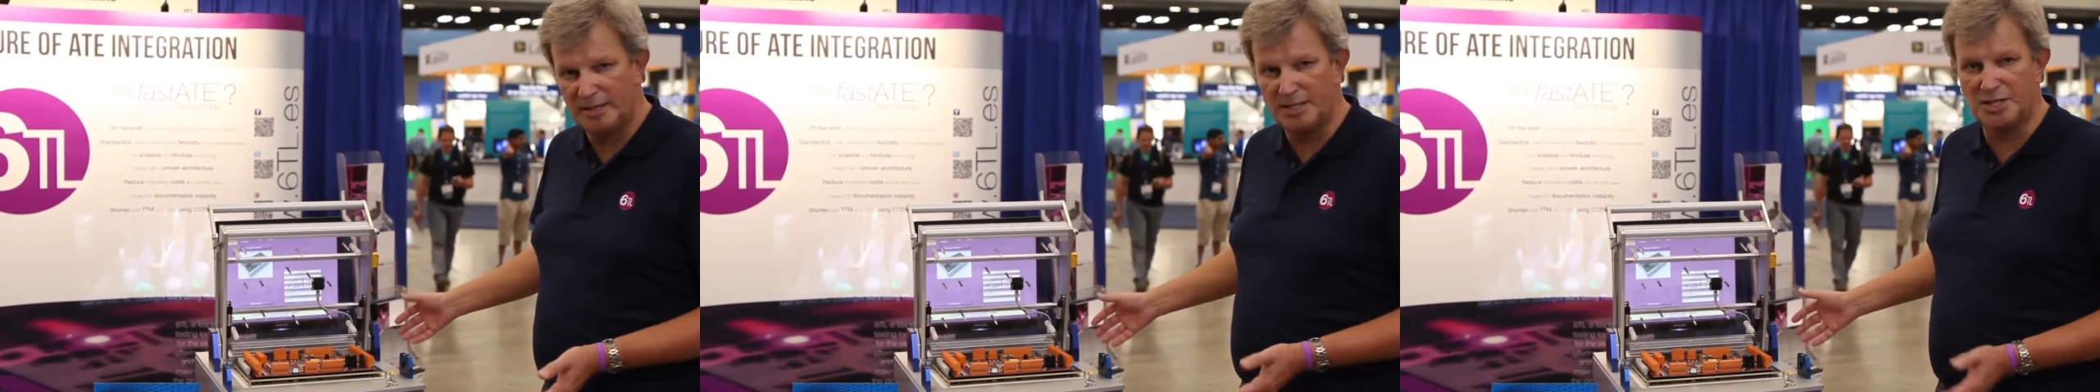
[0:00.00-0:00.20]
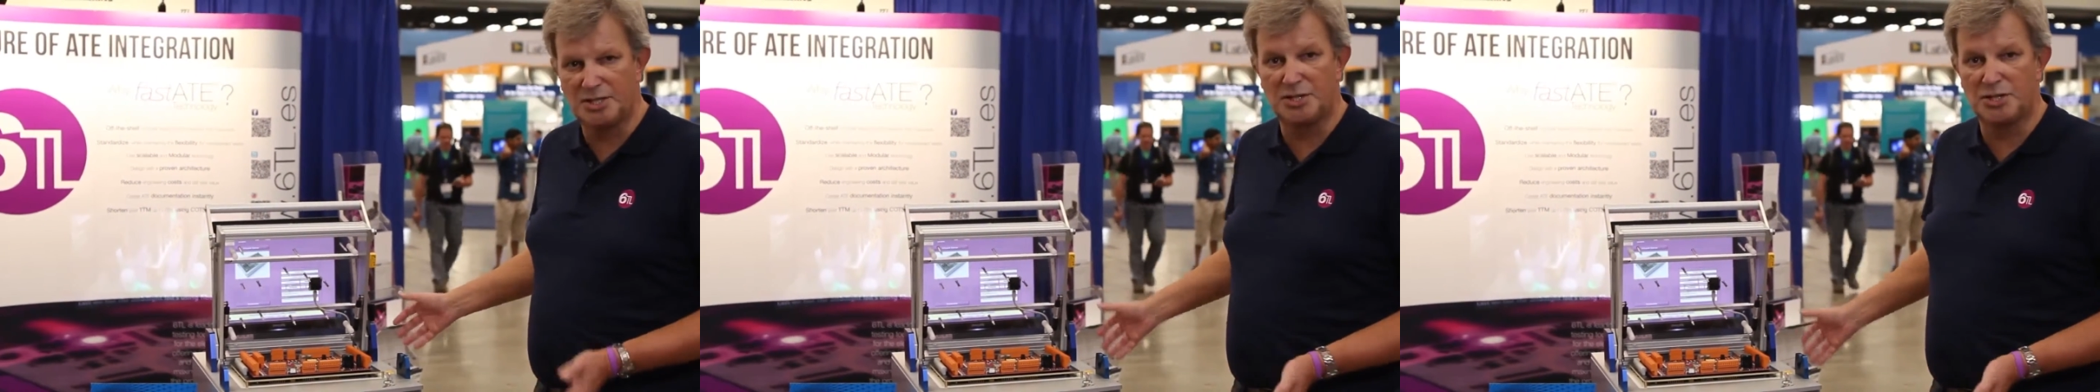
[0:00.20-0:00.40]

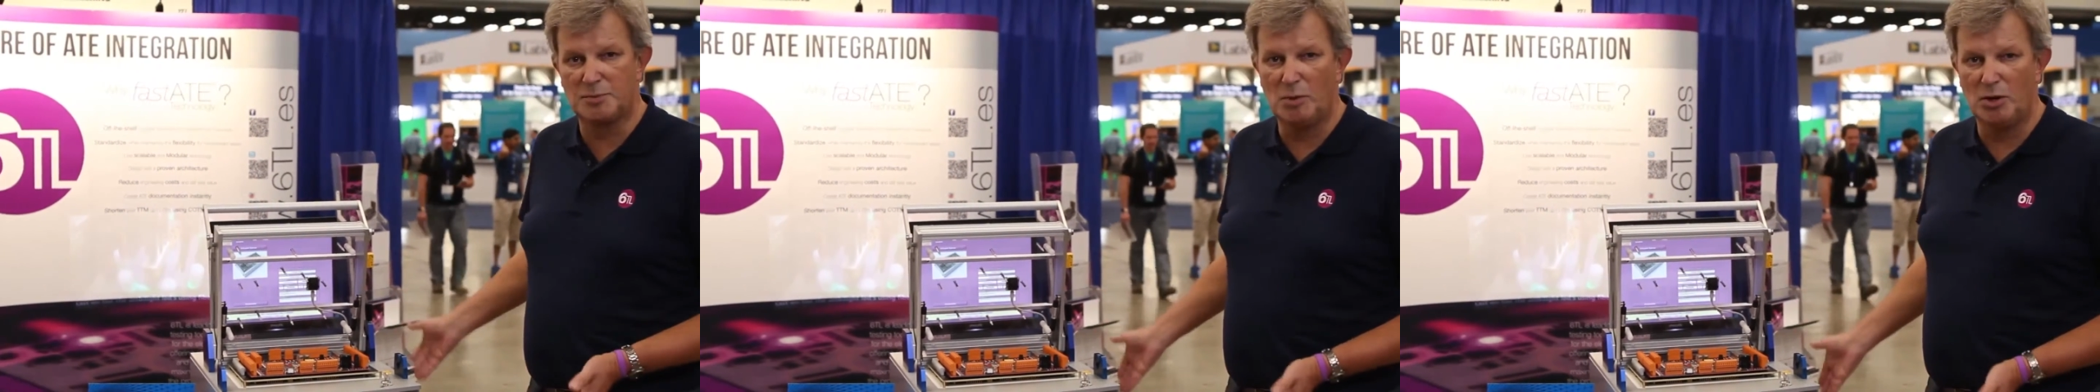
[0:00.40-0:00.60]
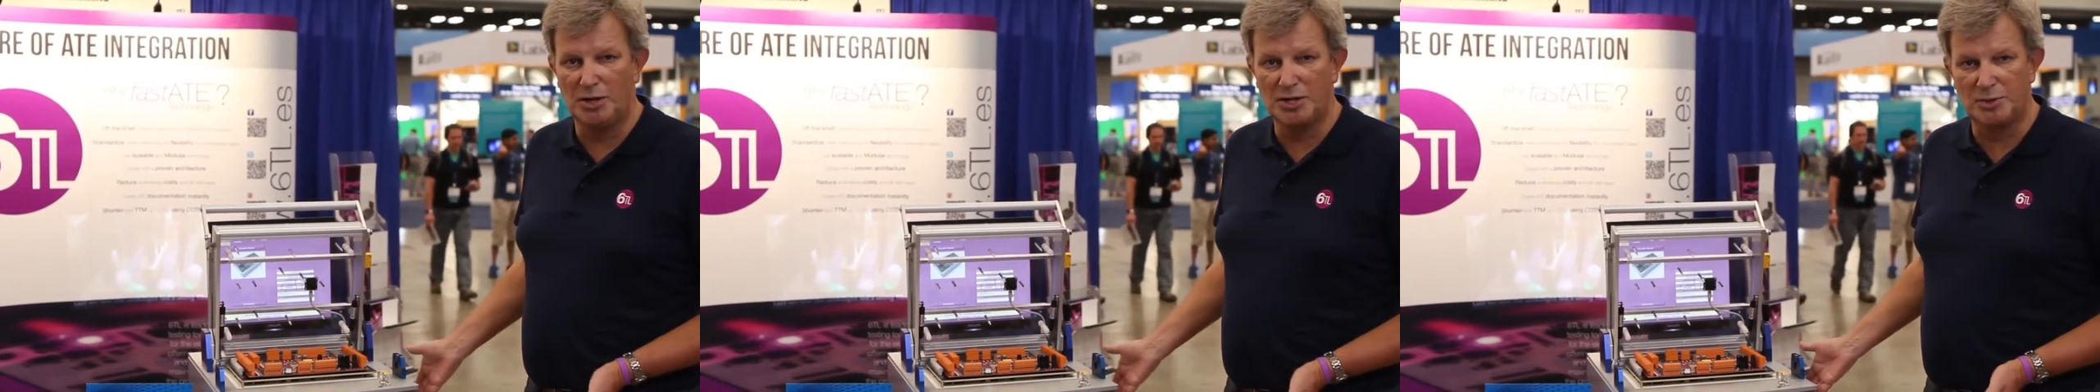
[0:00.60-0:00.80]
this is the
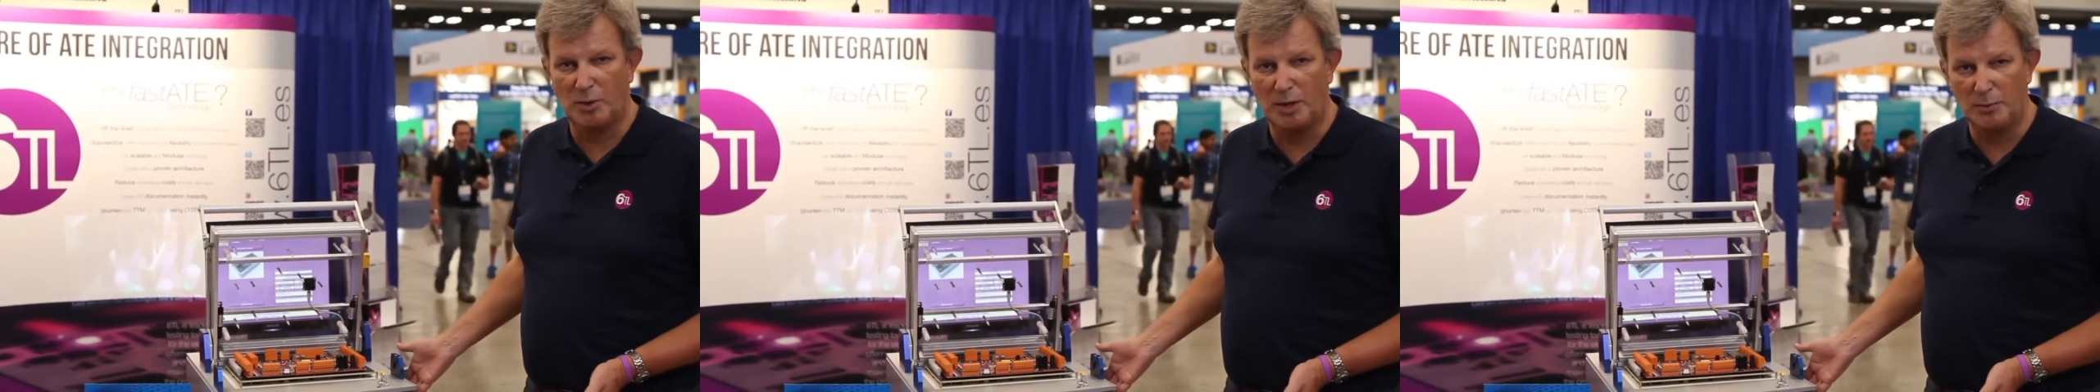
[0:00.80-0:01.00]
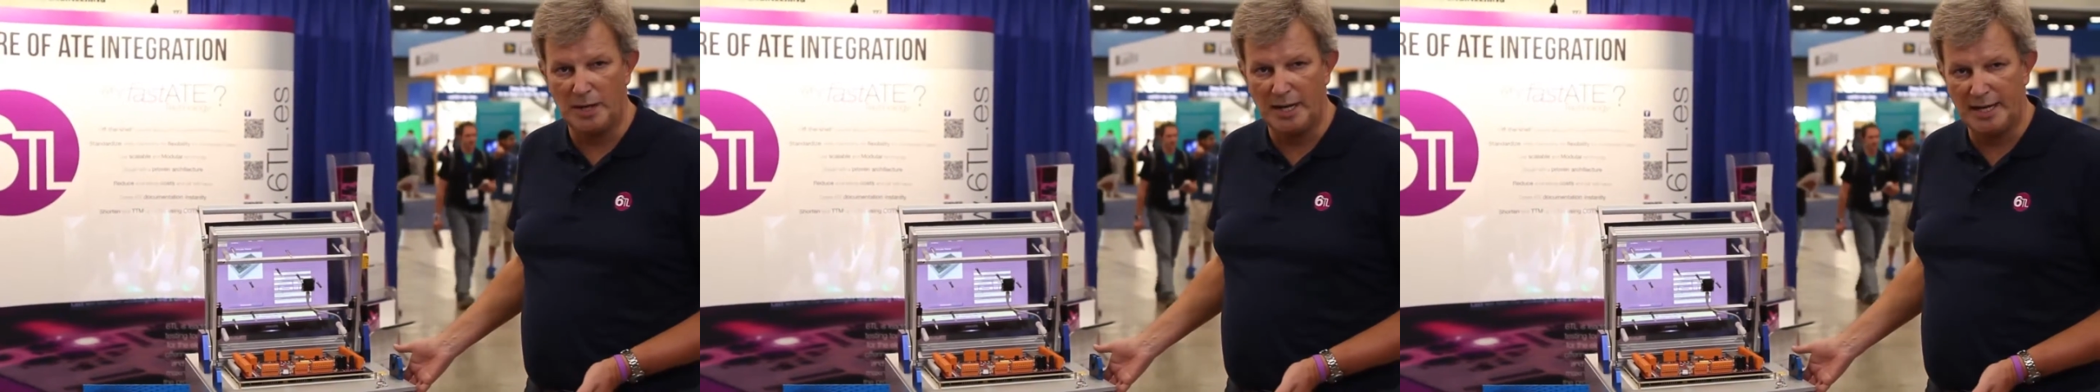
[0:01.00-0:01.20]
smallest
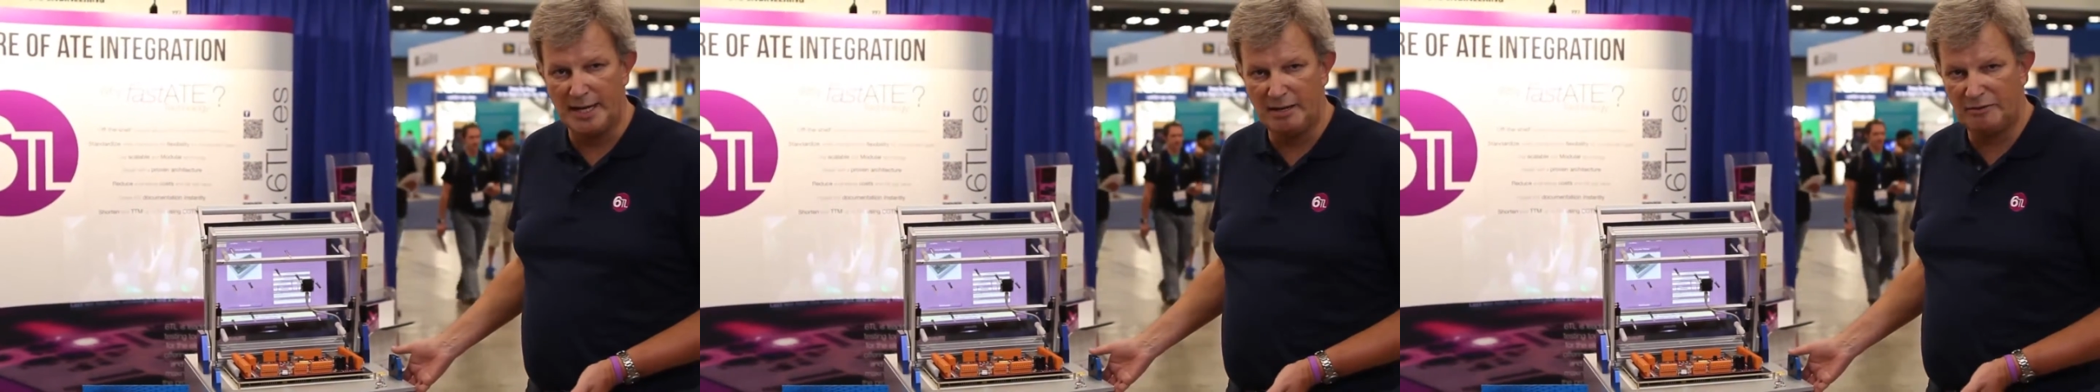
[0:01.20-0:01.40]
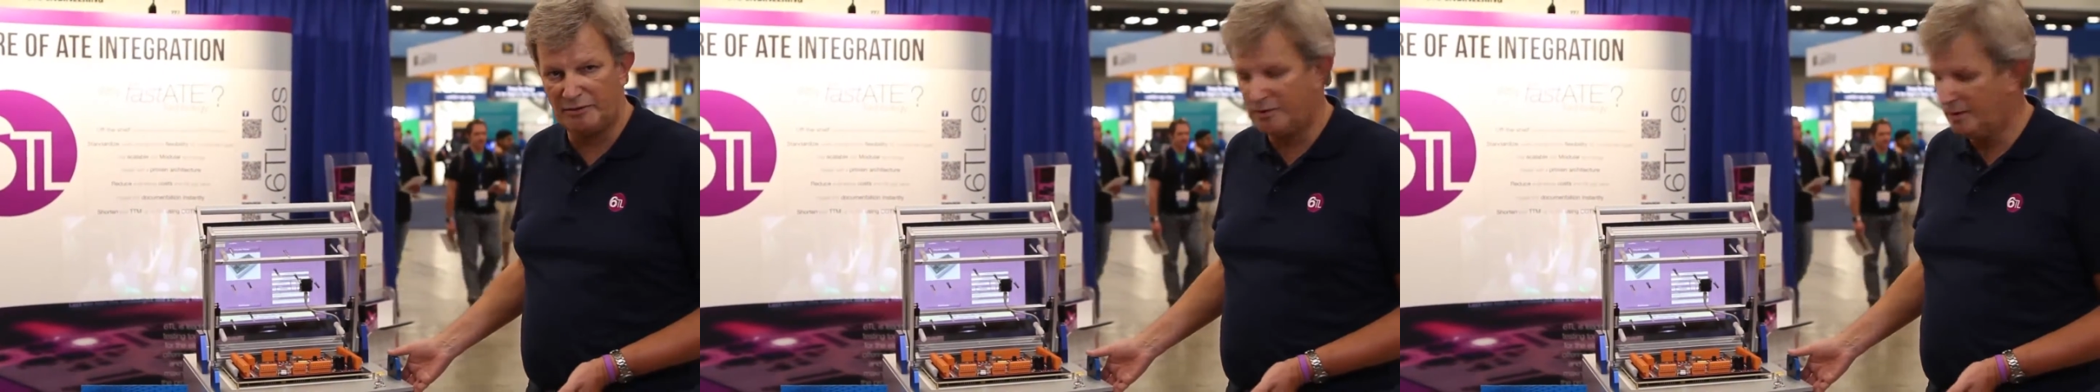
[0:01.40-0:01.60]
one we
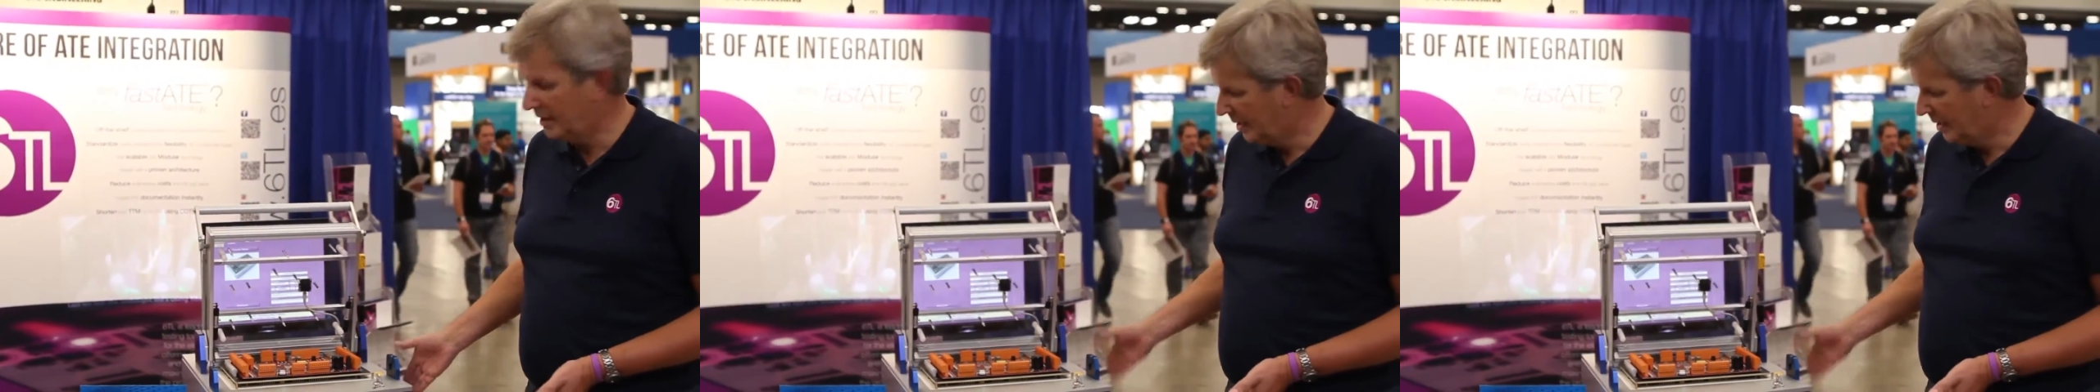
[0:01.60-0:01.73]
have.